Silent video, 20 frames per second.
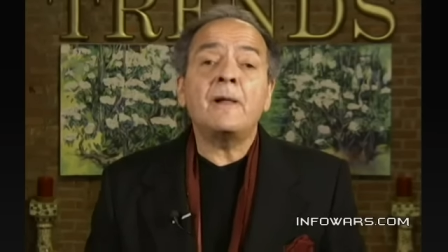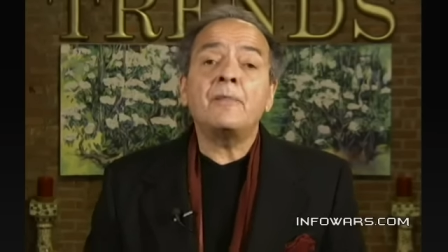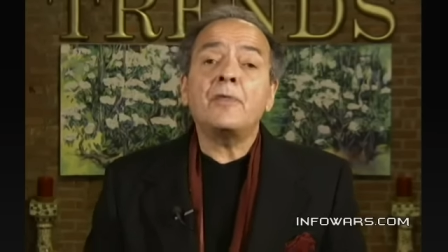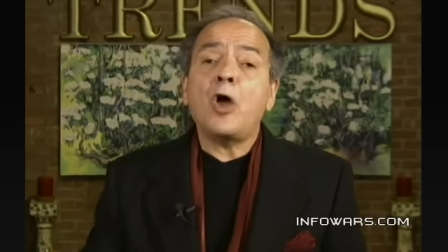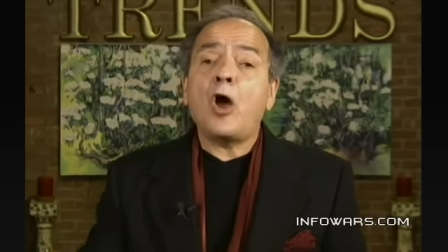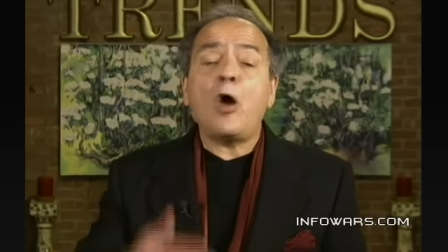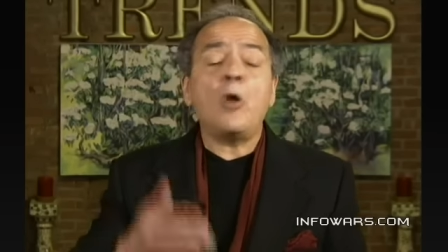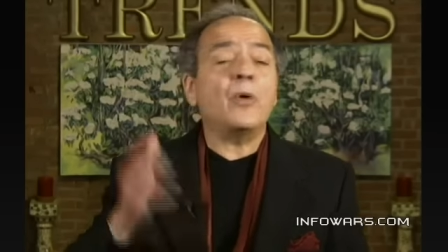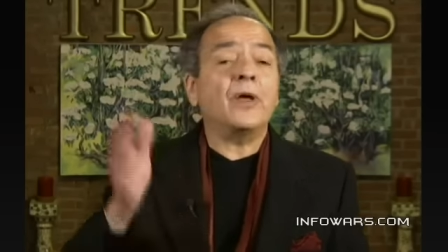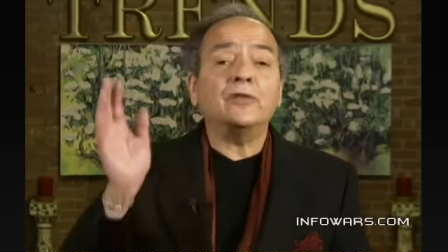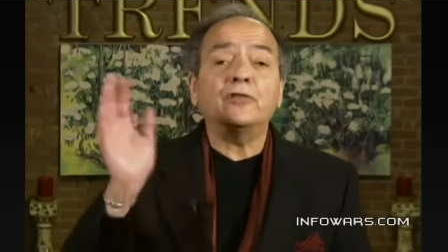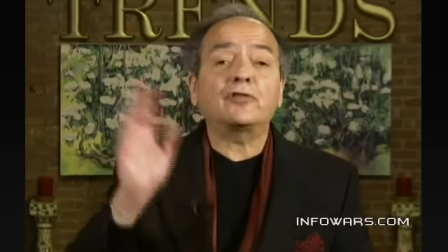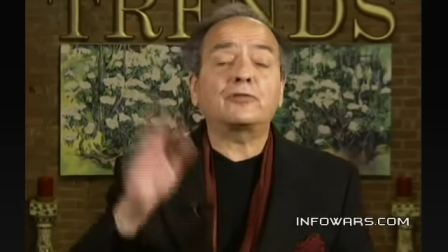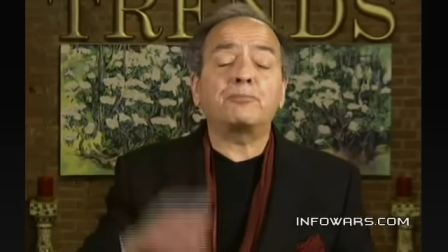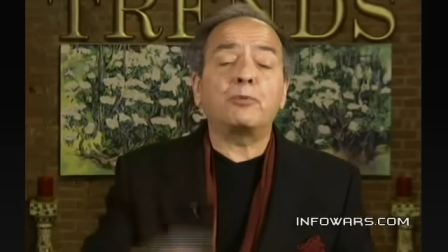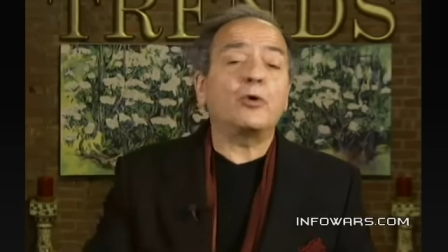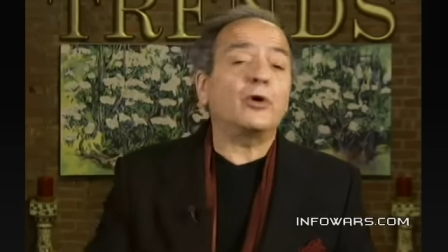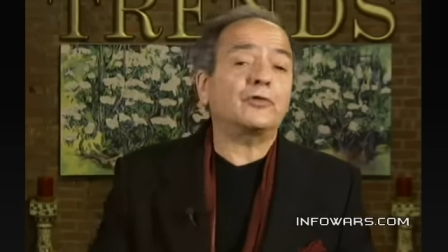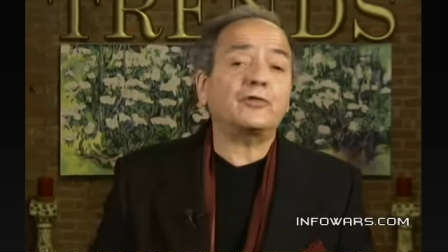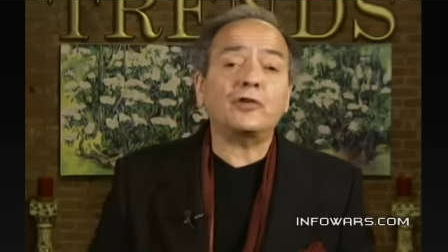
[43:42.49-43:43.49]
Oh, and
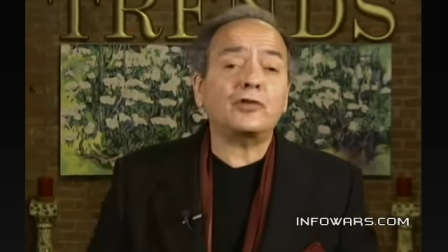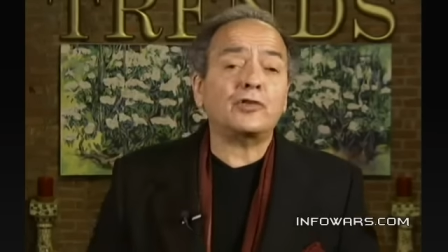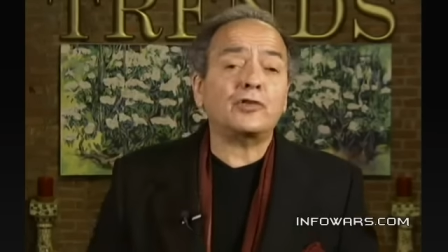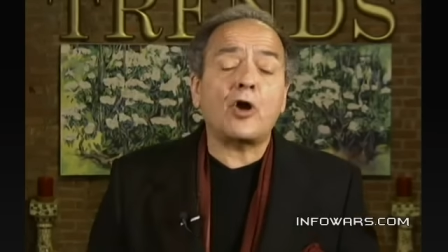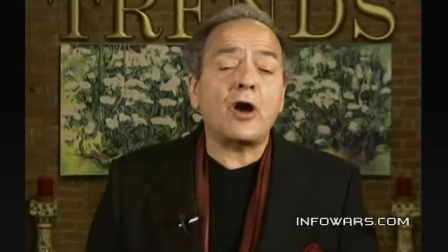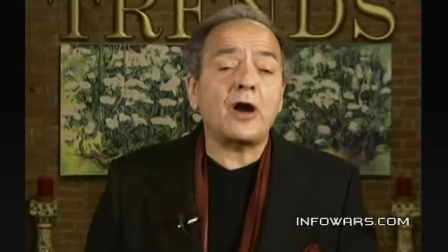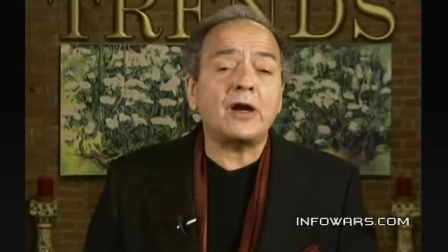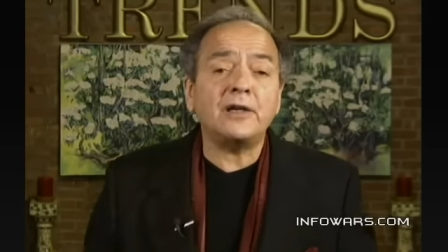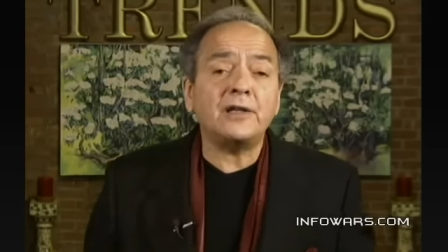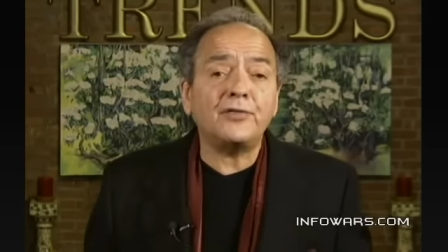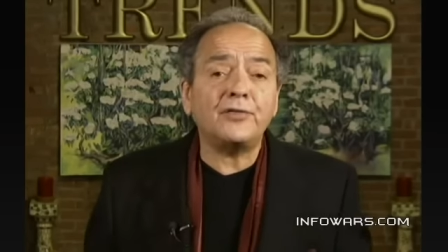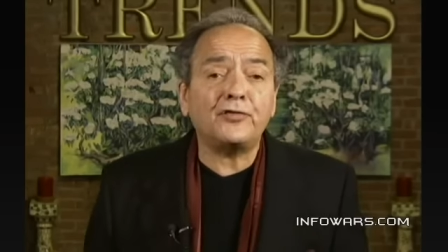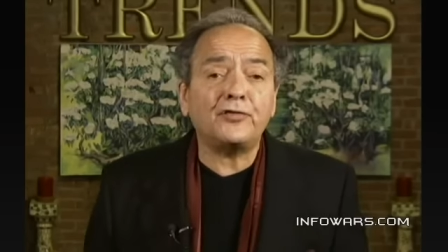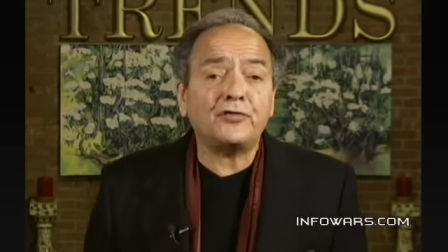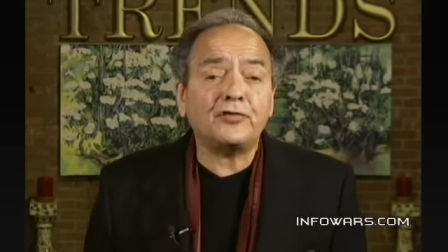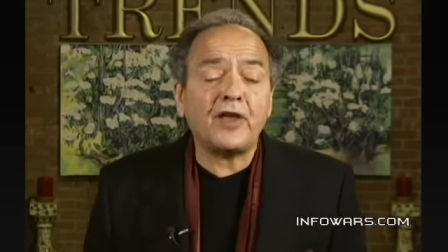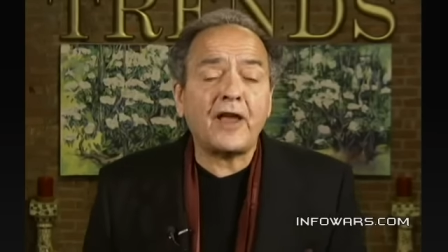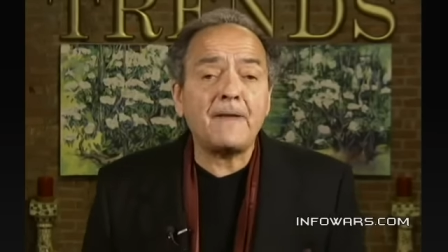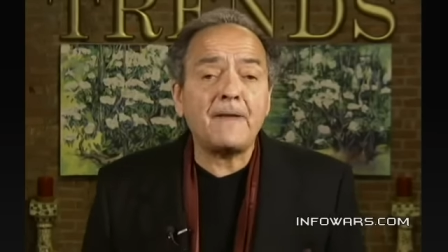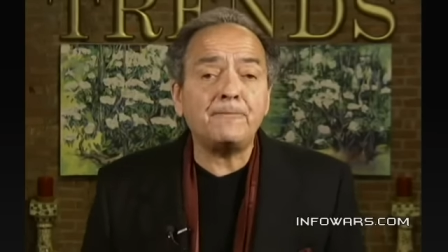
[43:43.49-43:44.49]
Sports Authority, the
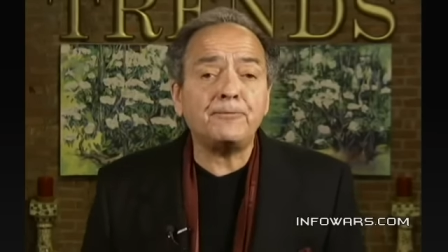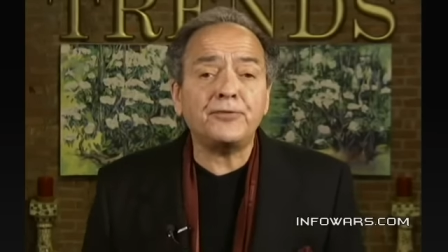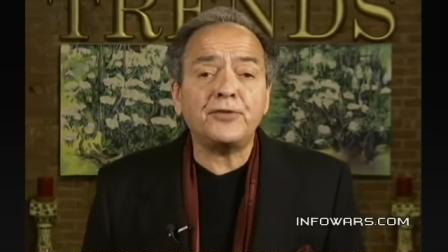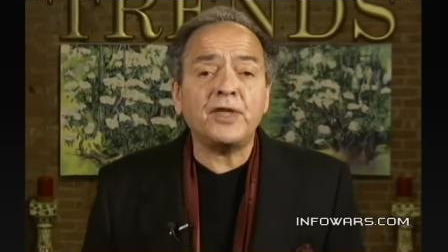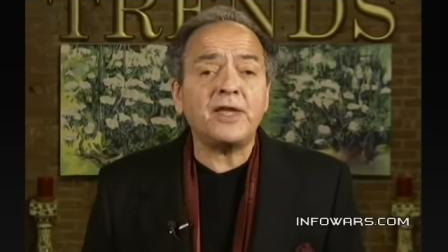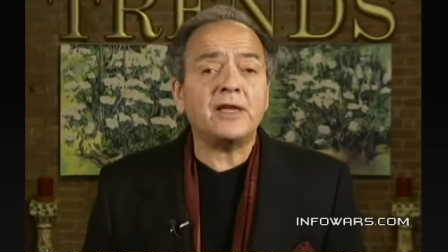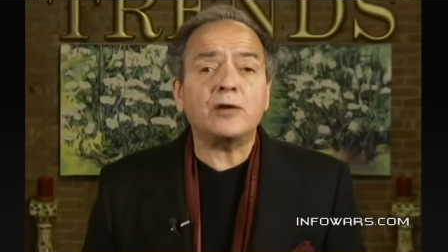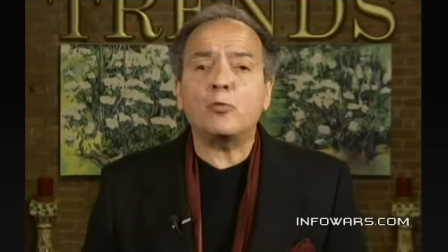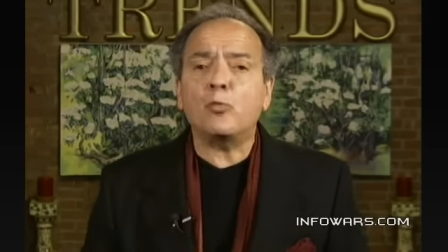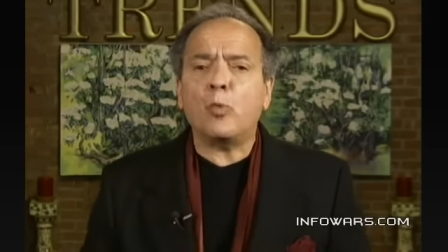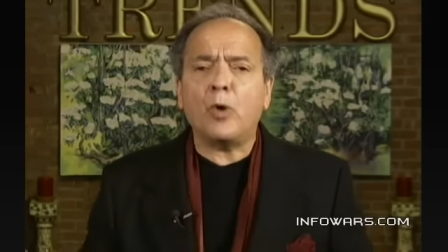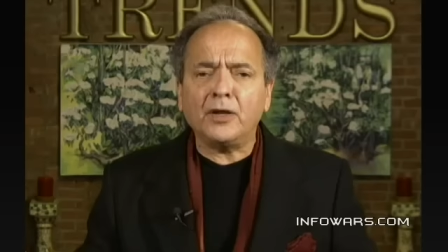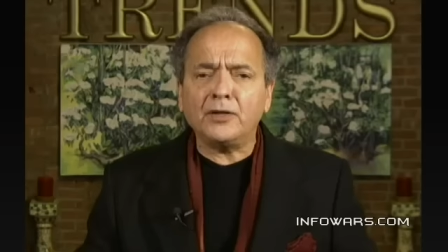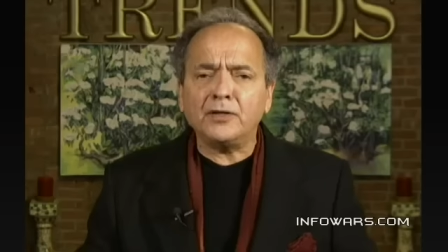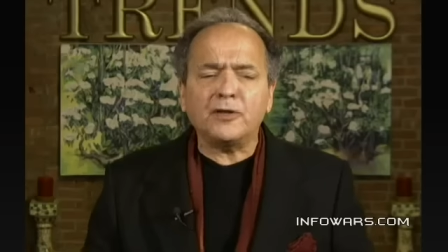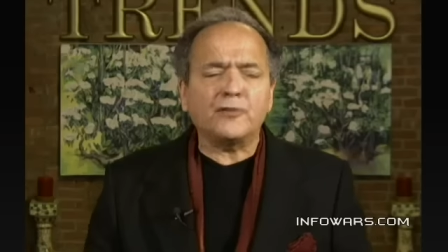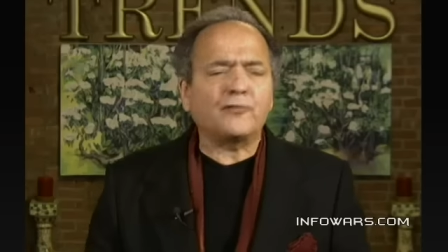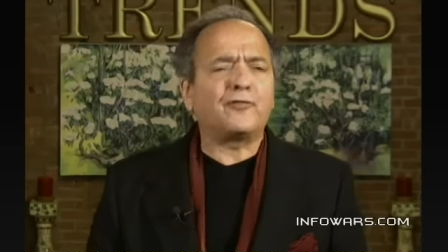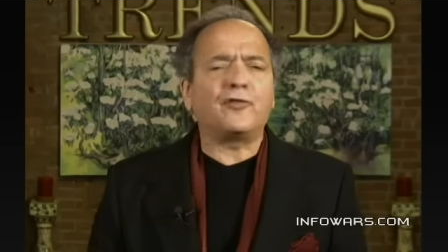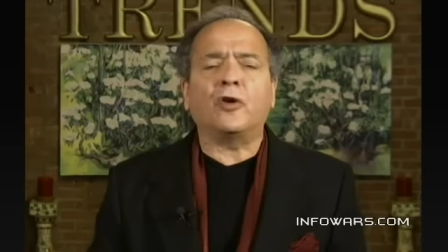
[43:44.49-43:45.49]
same thing.
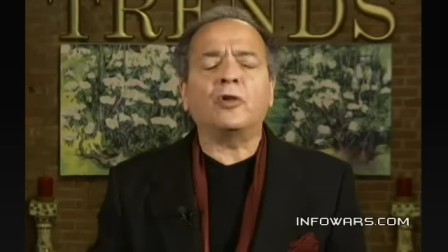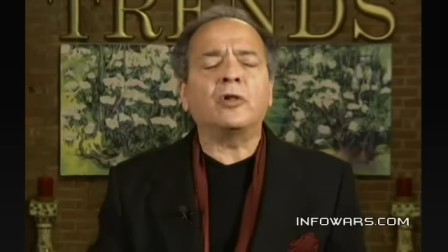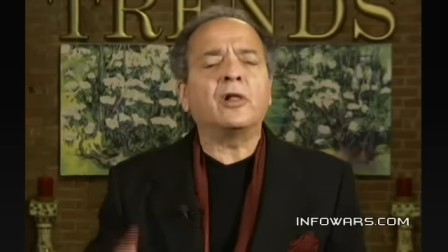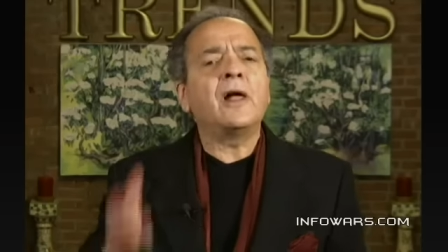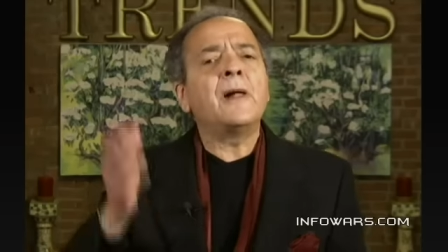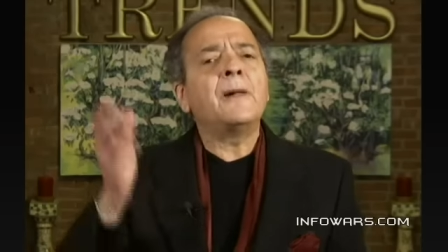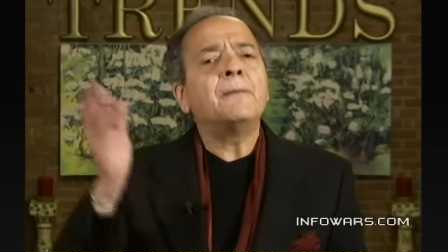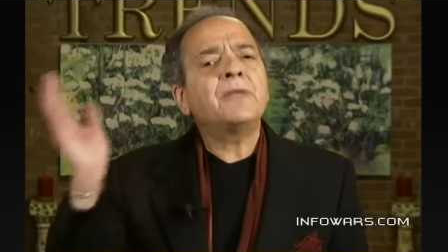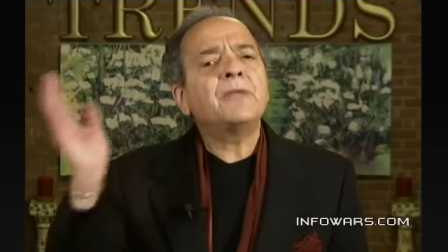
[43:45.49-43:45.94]
Wonderful.